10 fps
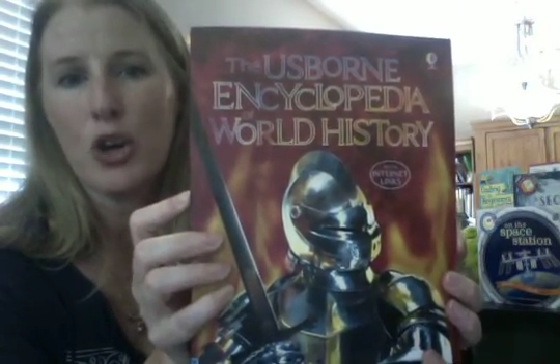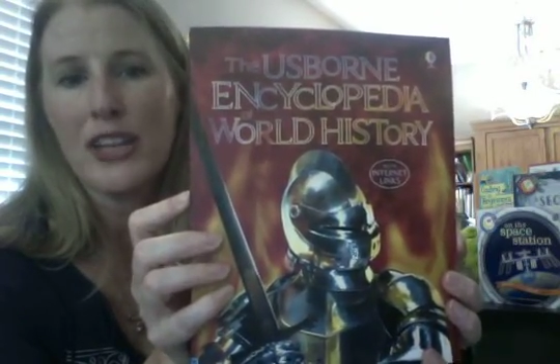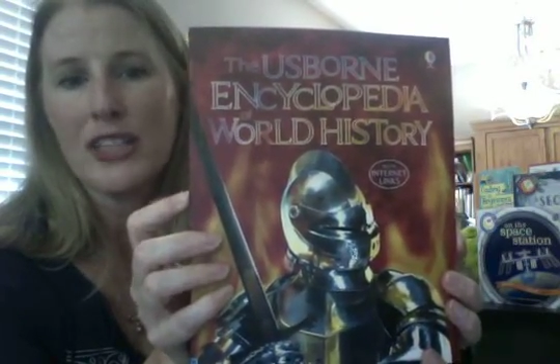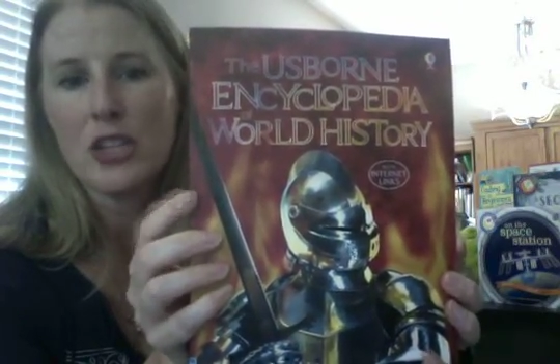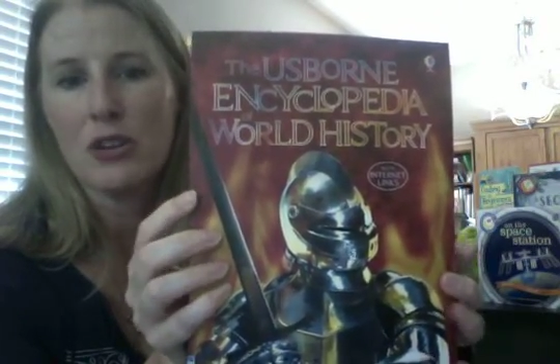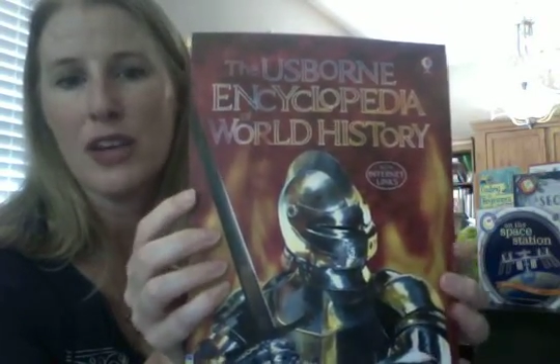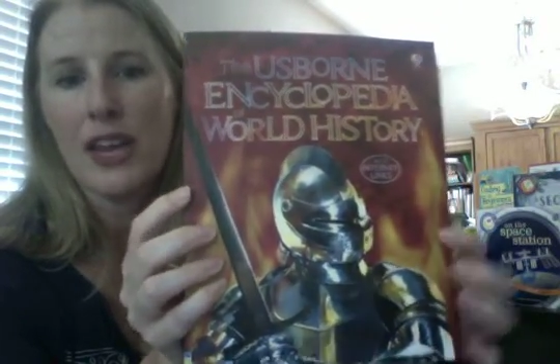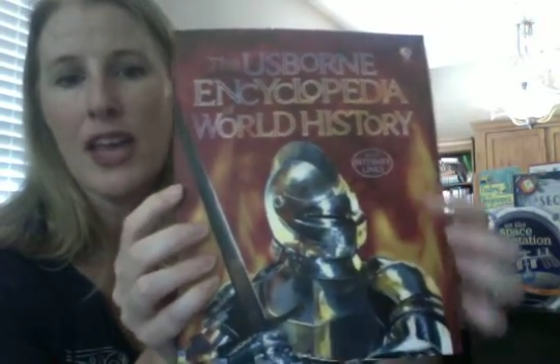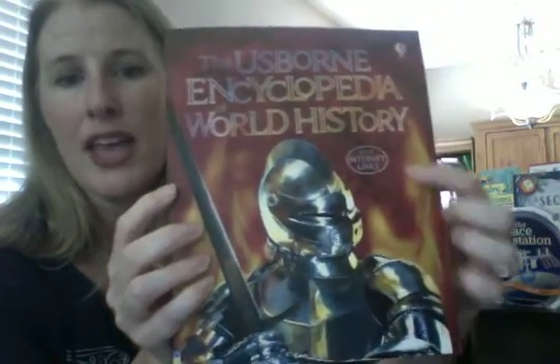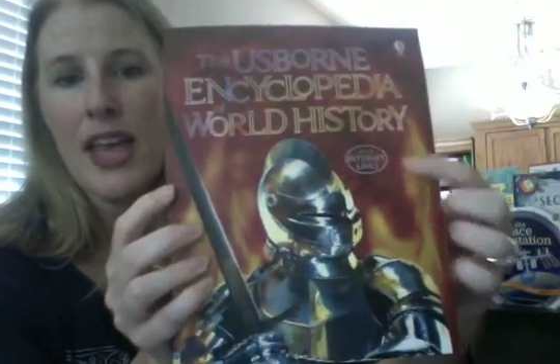History,
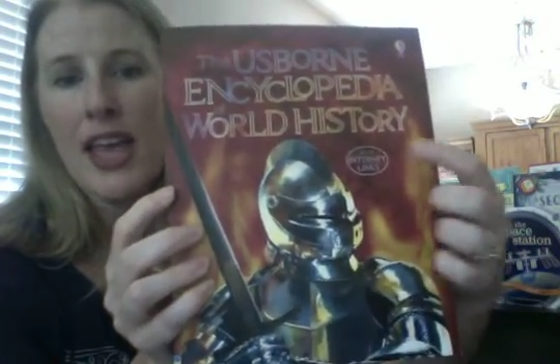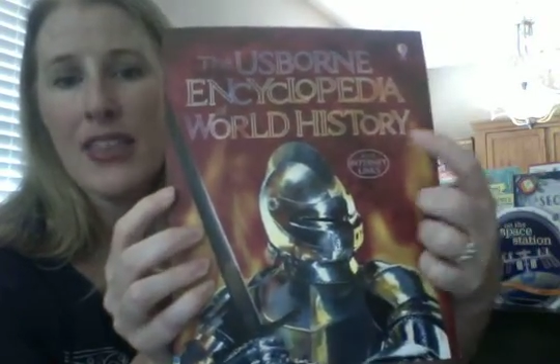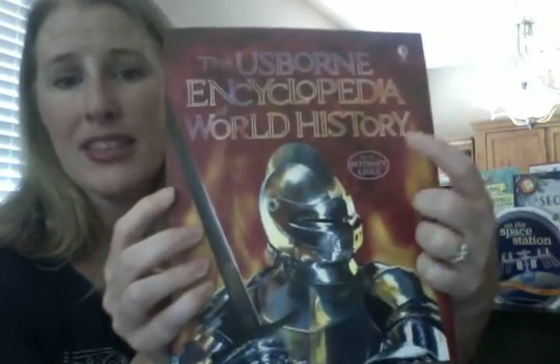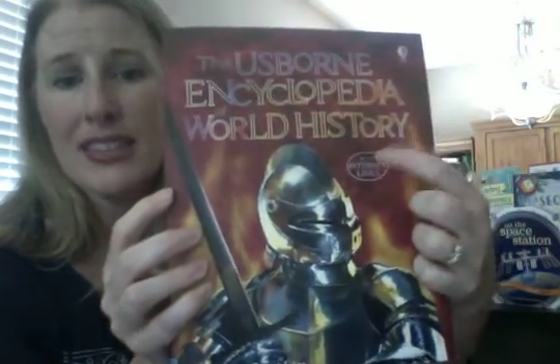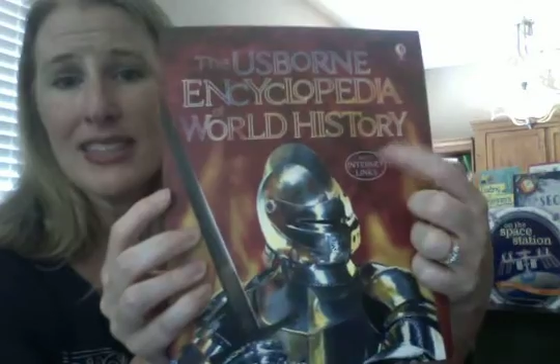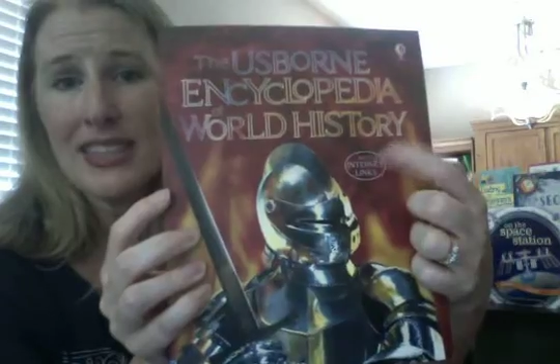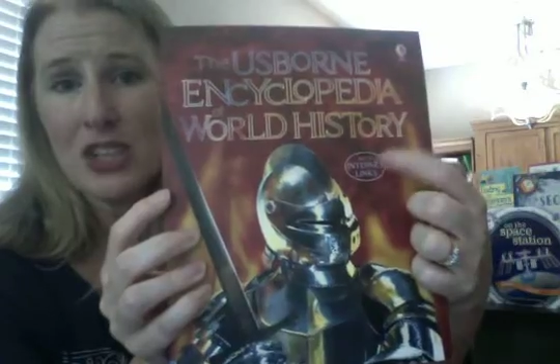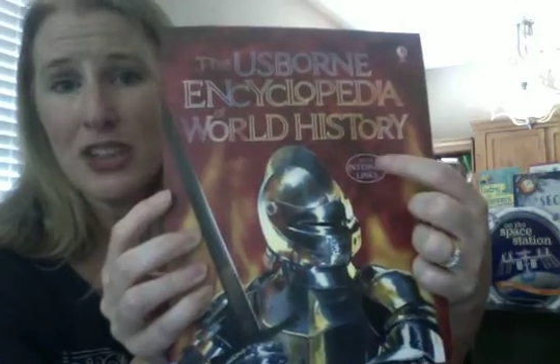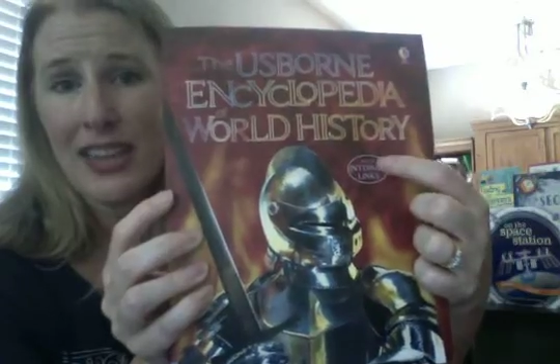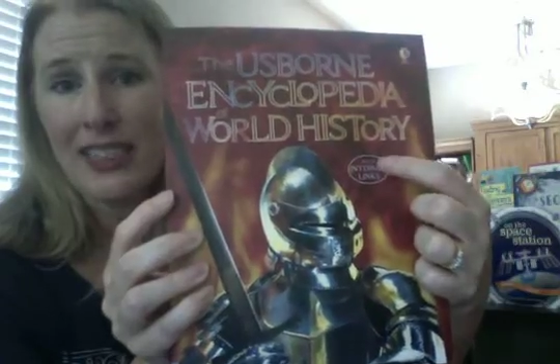and this is
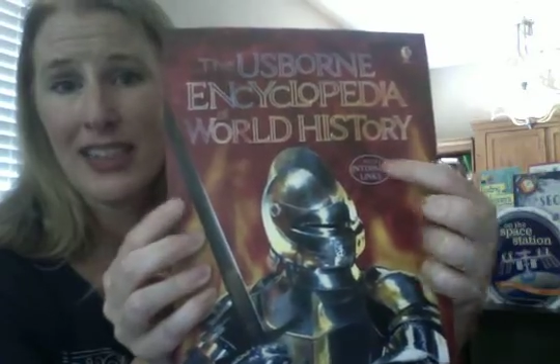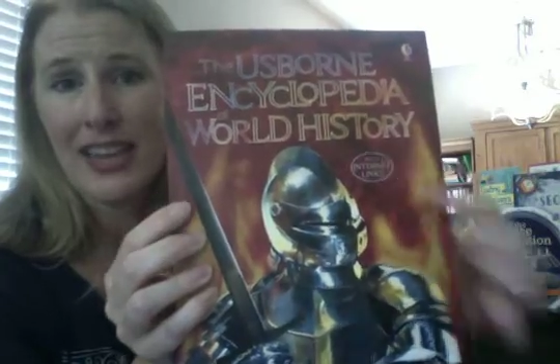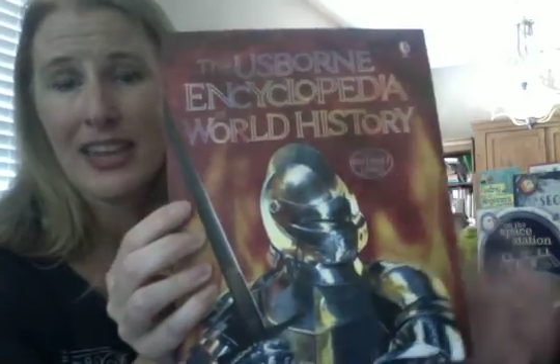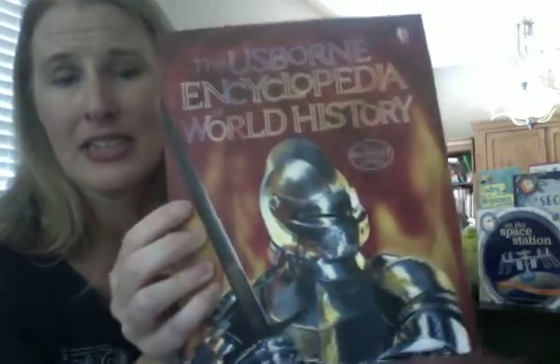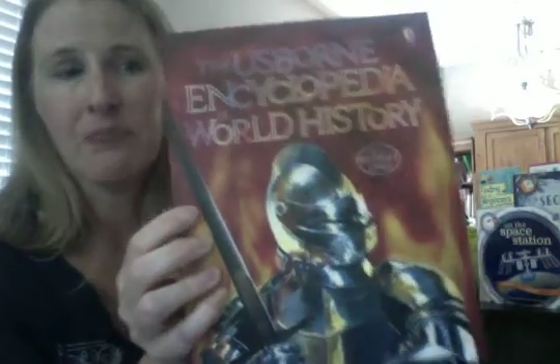internet linked.